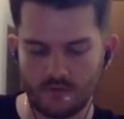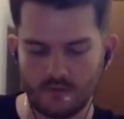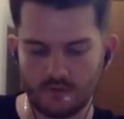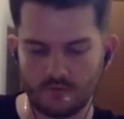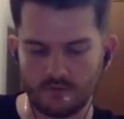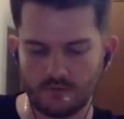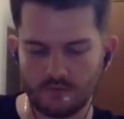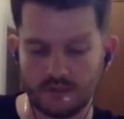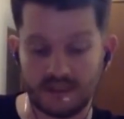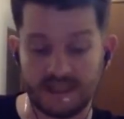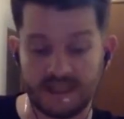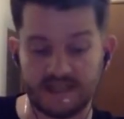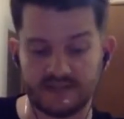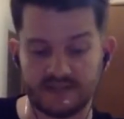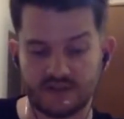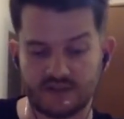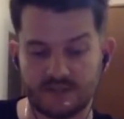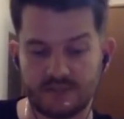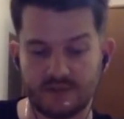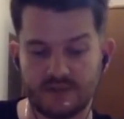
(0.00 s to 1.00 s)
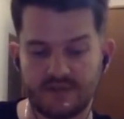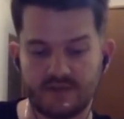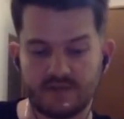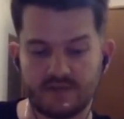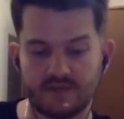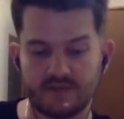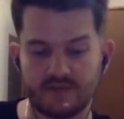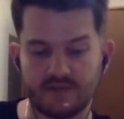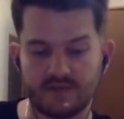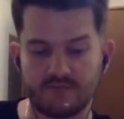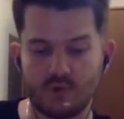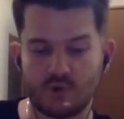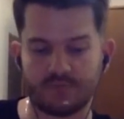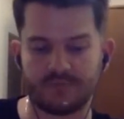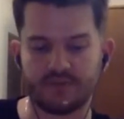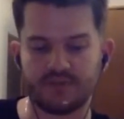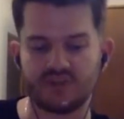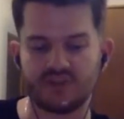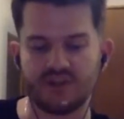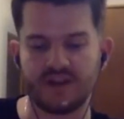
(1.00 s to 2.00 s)
Delanda talks about the
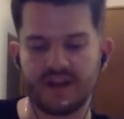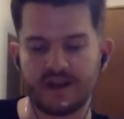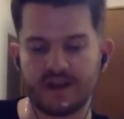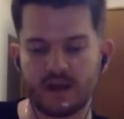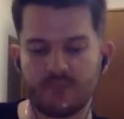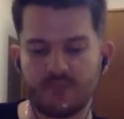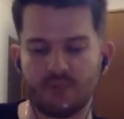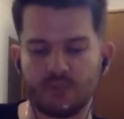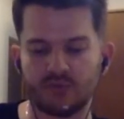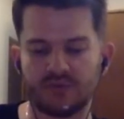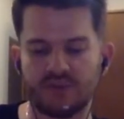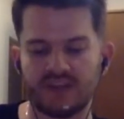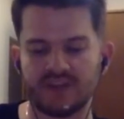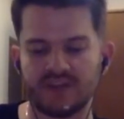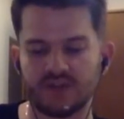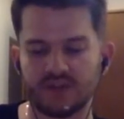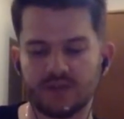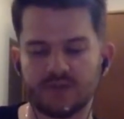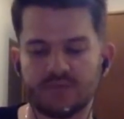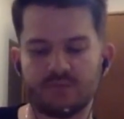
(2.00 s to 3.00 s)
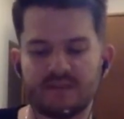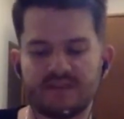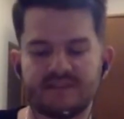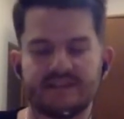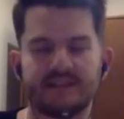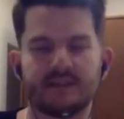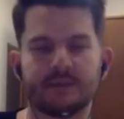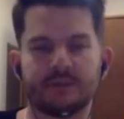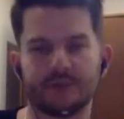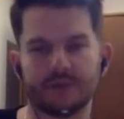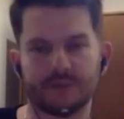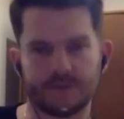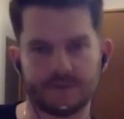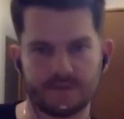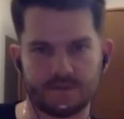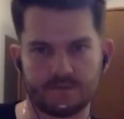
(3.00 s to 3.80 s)
morphogenetic potential of materials.